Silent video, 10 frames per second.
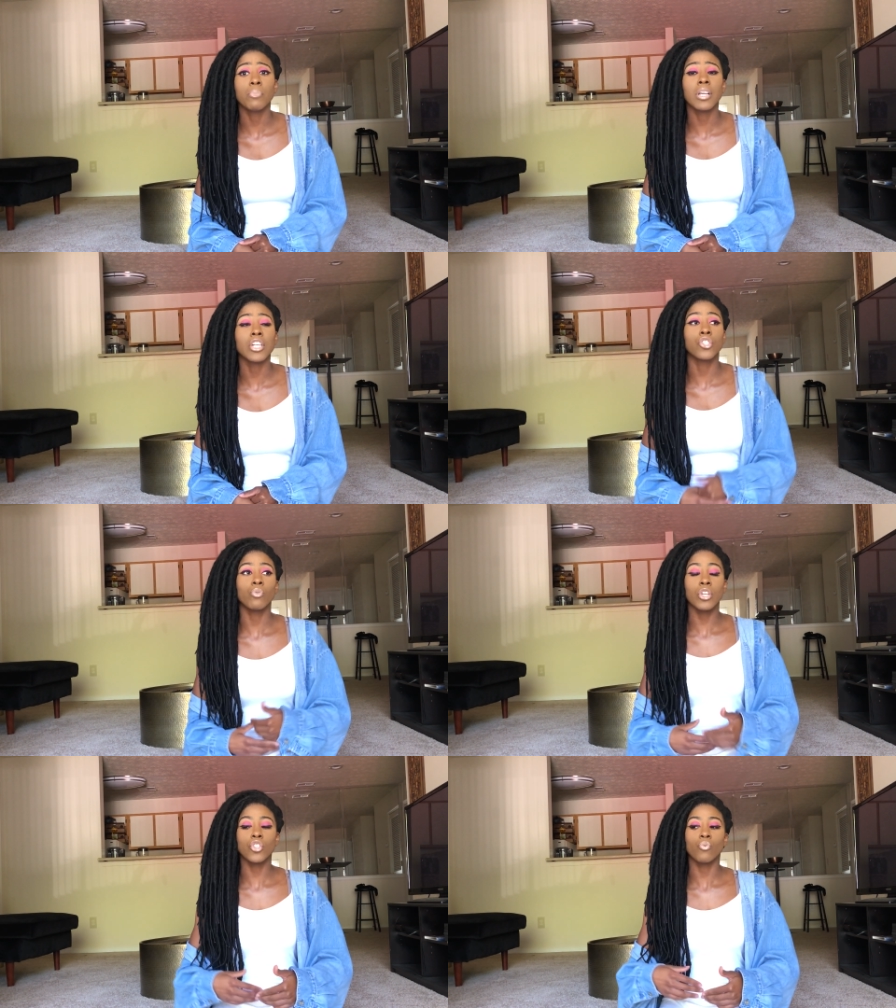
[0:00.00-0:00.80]
because as
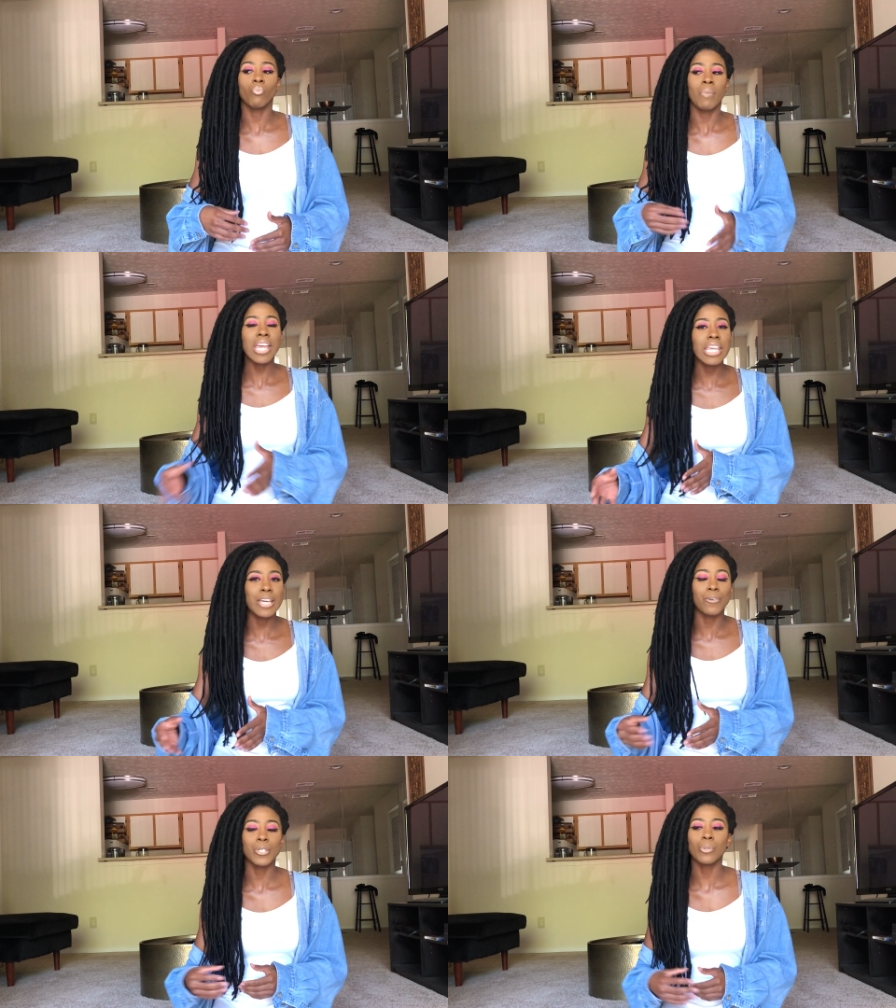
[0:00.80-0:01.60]
soon as you make
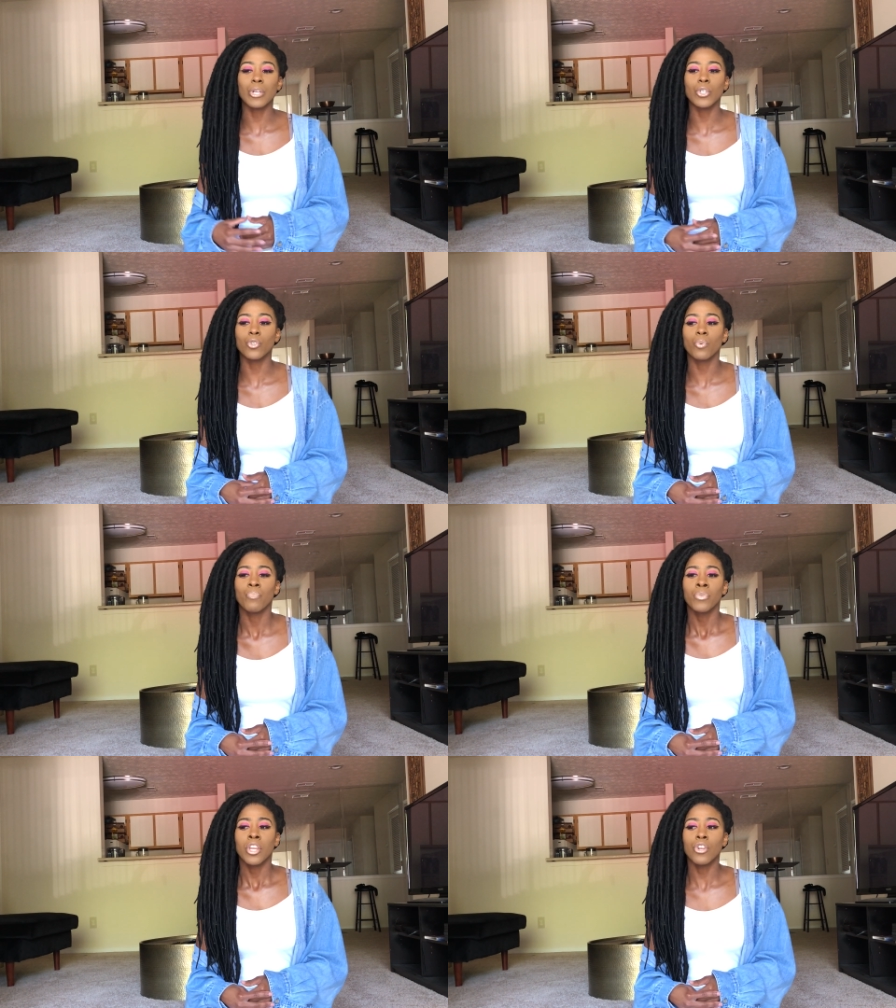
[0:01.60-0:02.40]
it, or as soon as you
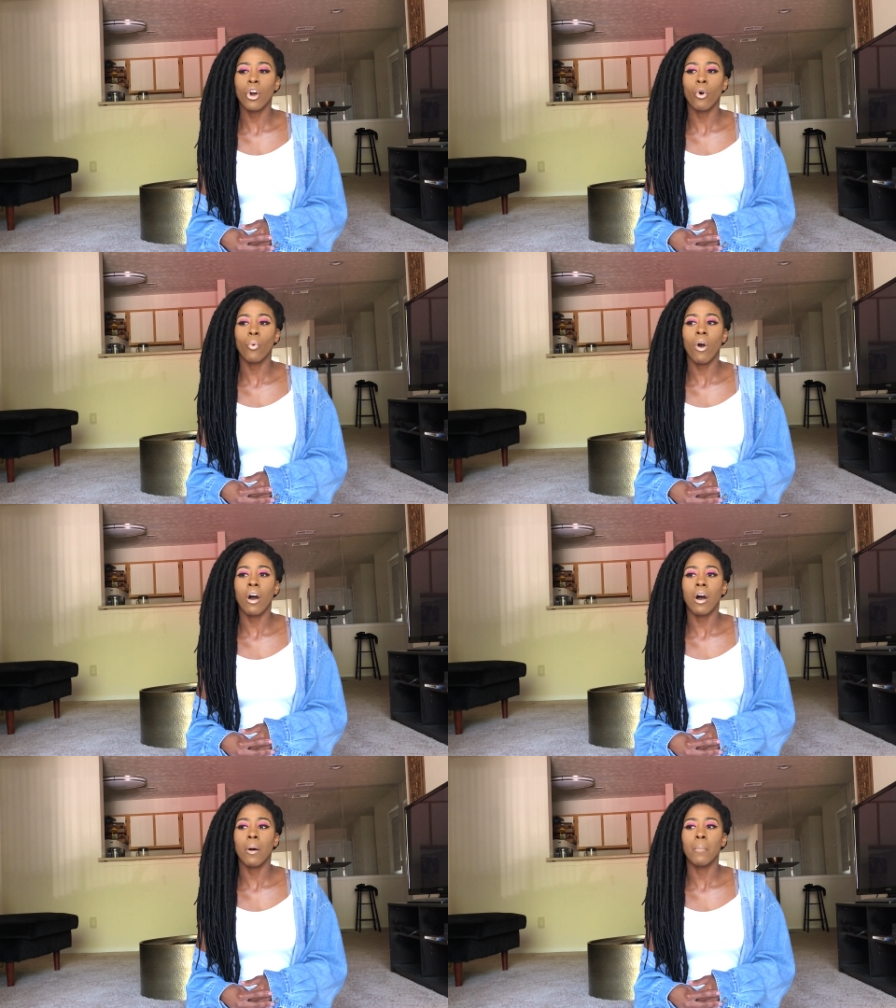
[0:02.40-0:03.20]

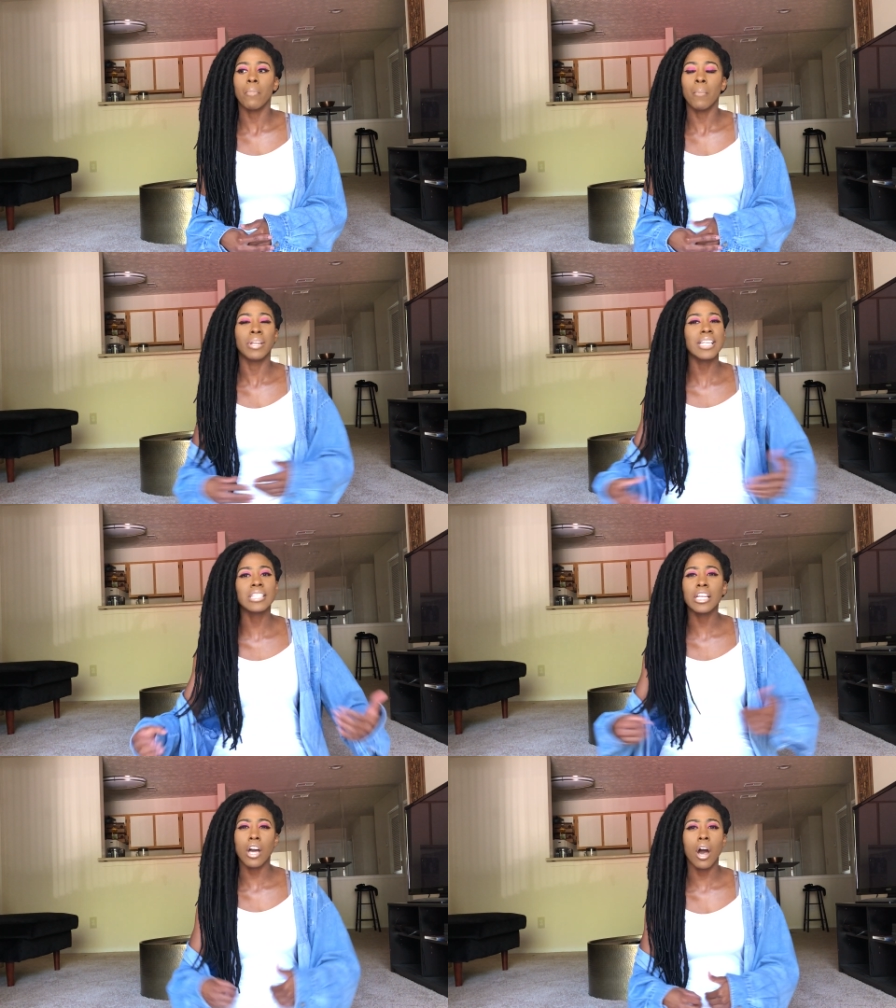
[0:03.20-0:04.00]
a
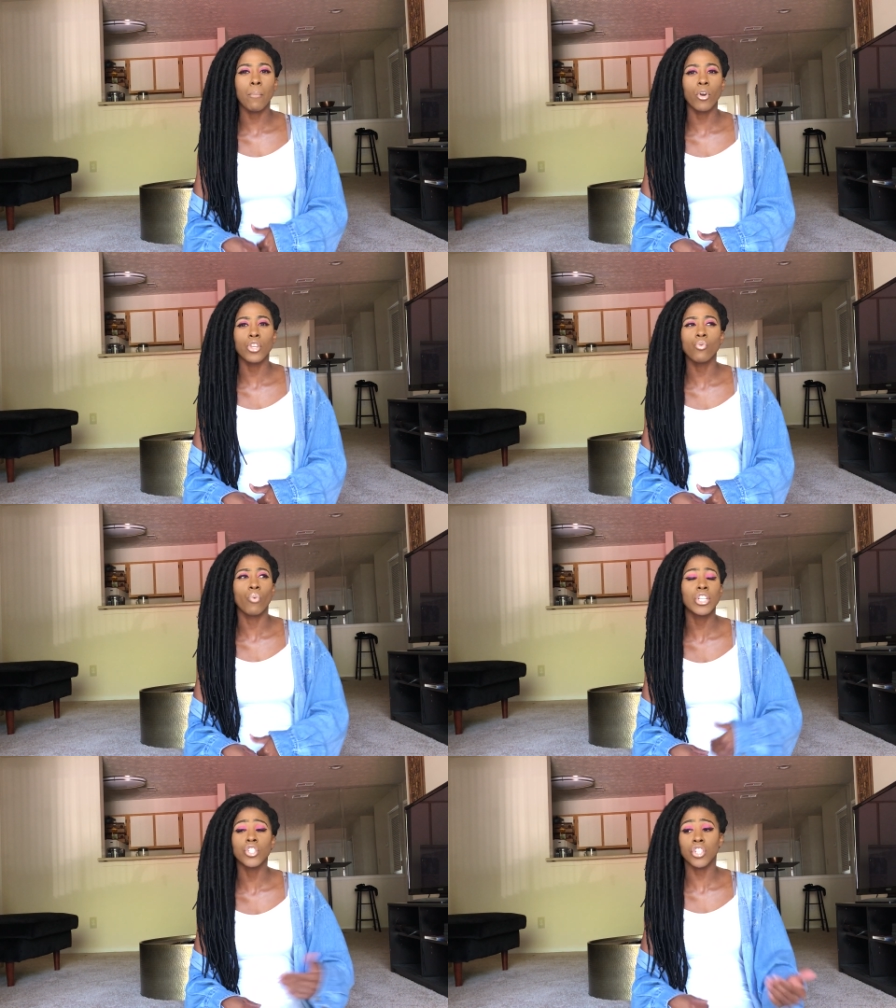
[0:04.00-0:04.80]
blessing come, or you
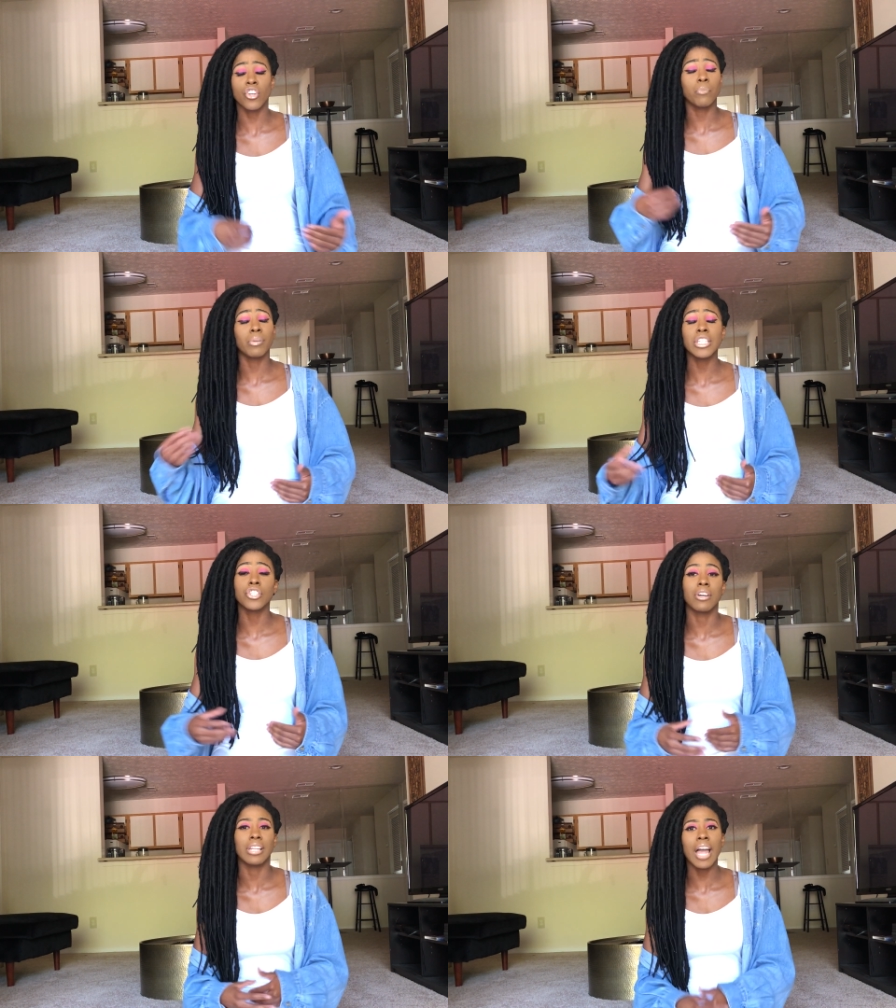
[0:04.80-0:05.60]
reach a certain place in
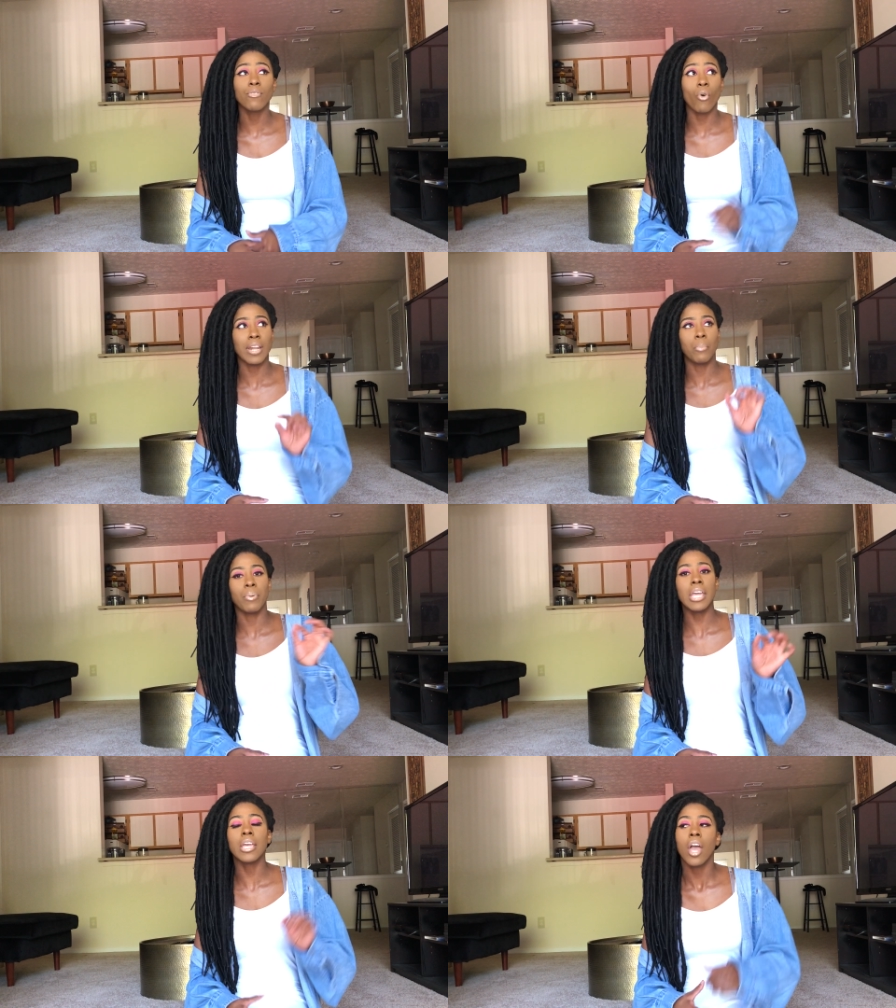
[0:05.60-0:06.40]
your life or at a
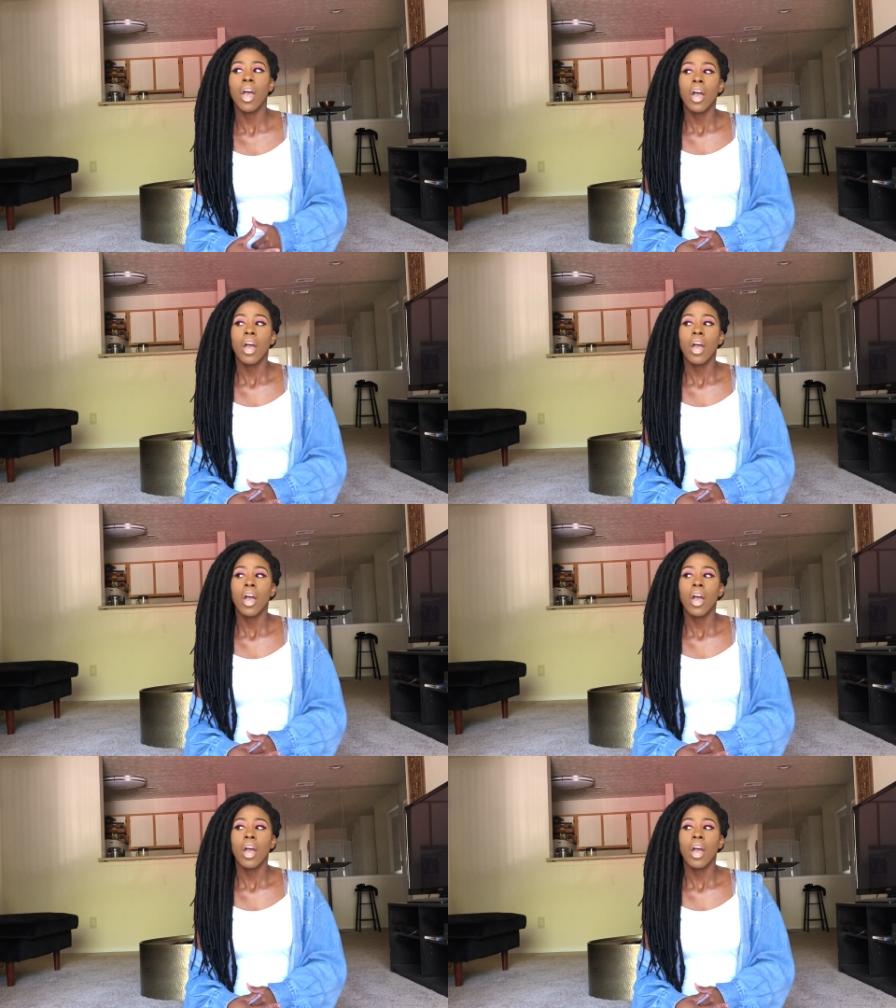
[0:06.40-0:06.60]
peak,